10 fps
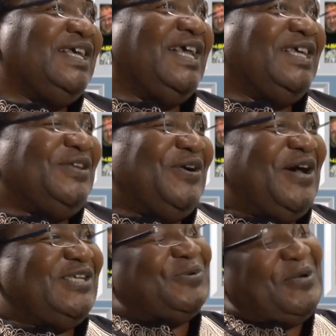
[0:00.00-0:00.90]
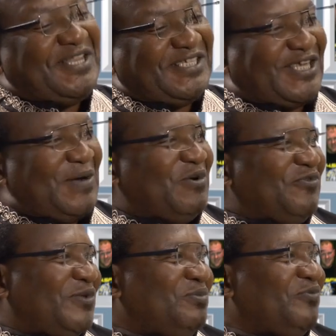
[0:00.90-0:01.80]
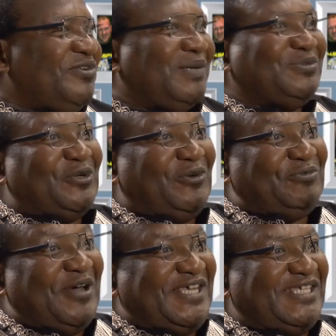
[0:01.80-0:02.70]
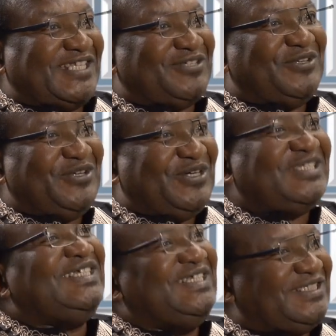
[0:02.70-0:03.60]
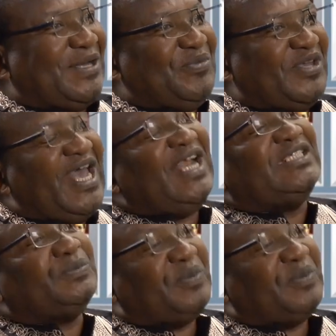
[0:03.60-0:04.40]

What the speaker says: As whether some of them have been absorbed by history or not is something else.